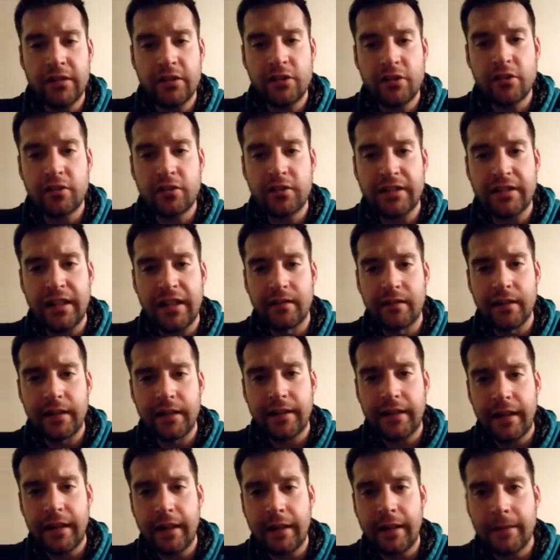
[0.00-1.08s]
you should say it like
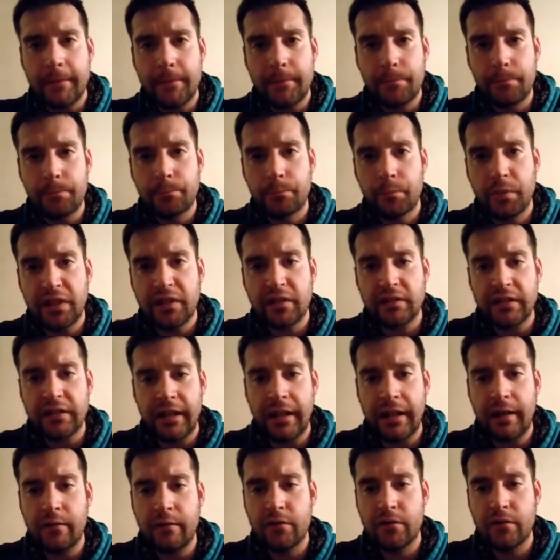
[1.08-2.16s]
that. Because
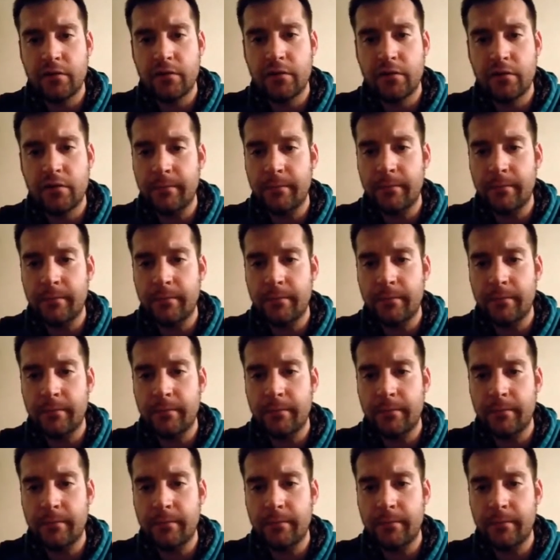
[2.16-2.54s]
I was the same